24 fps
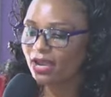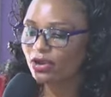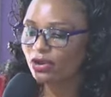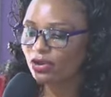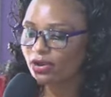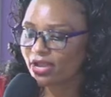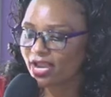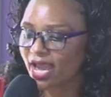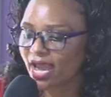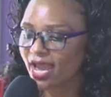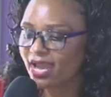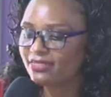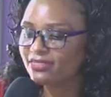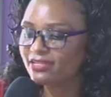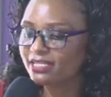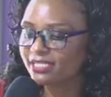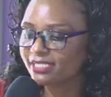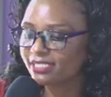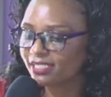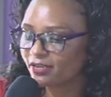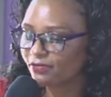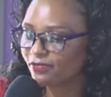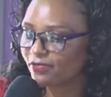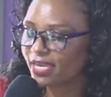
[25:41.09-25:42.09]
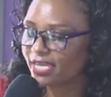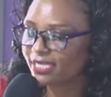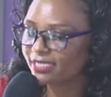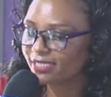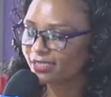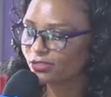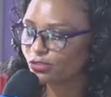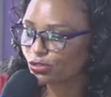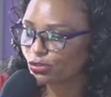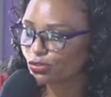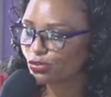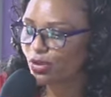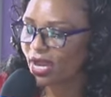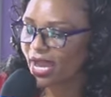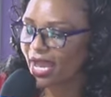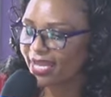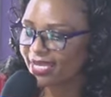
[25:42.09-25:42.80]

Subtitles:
and on earth receive its true